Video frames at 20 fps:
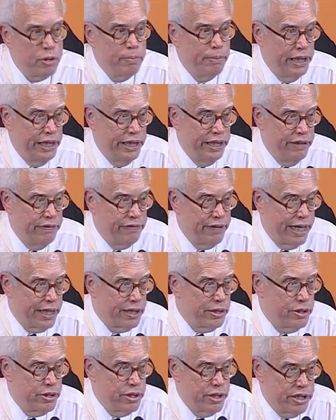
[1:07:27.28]
ability
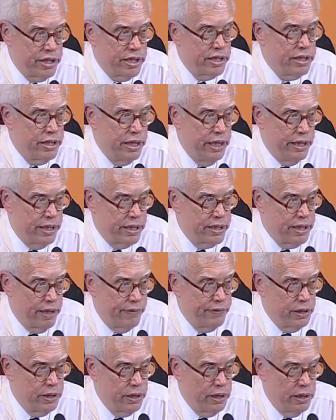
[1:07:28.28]
factors at 16 and
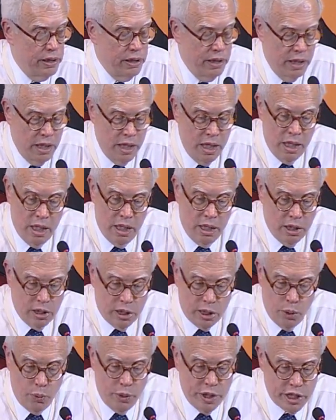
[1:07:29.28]
17.
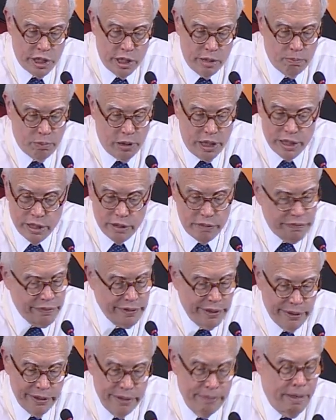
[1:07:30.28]
Tuition plays a
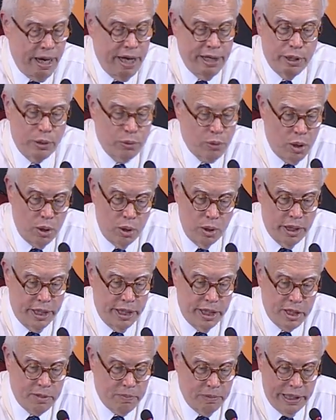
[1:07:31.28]
very minor role in
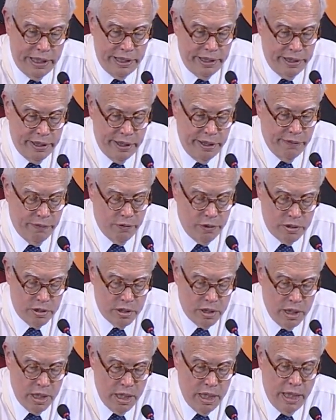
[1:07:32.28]
explaining the
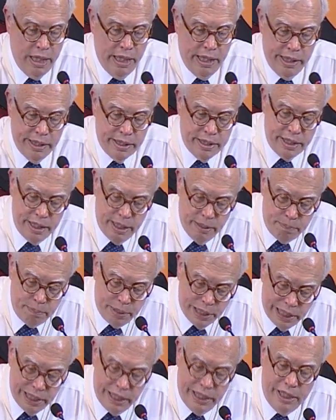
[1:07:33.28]
difference. It's the
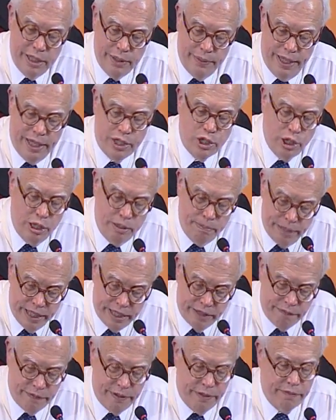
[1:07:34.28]
ability to actually
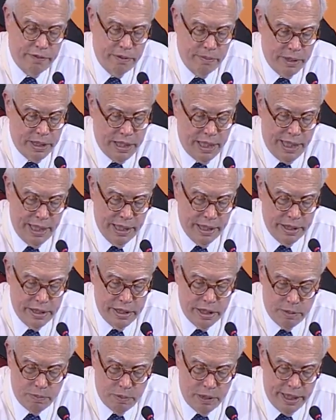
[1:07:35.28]
benefit from the college
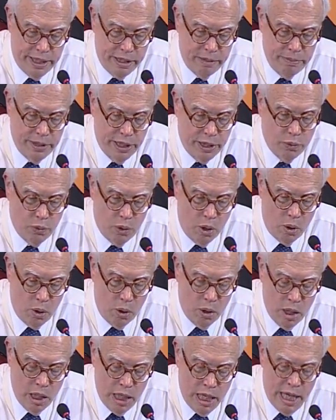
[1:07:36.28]
that's playing a big
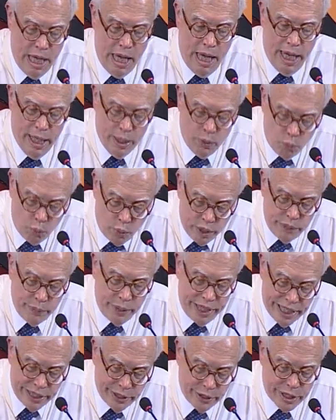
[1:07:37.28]
role. And when
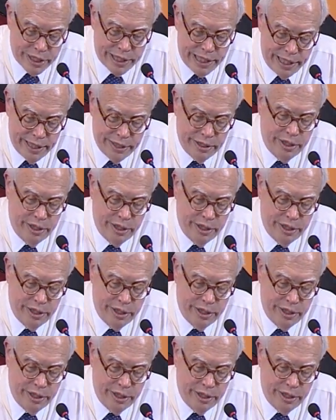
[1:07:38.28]
we understand